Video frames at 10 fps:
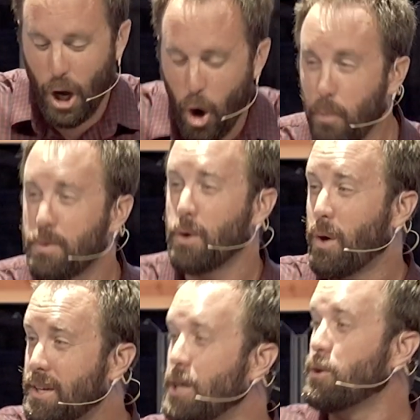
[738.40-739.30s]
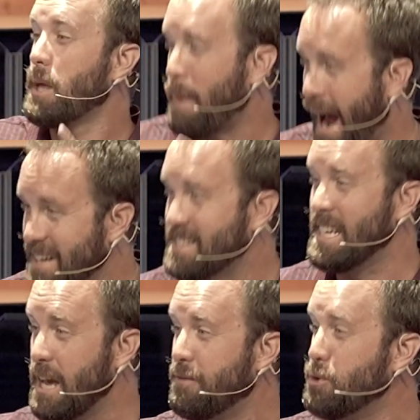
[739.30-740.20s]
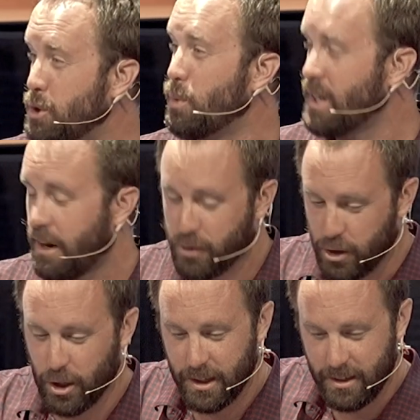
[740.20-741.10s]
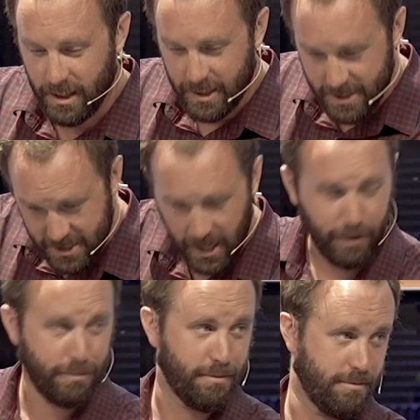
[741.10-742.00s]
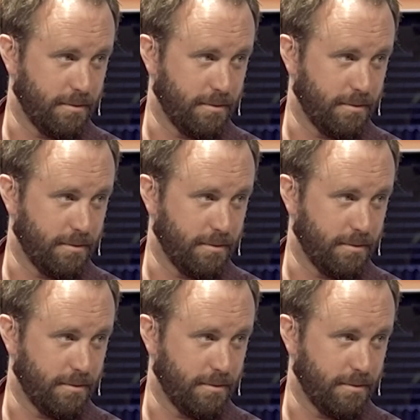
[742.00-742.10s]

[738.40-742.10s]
then hope that one day you can pass it if you do enough good stuff.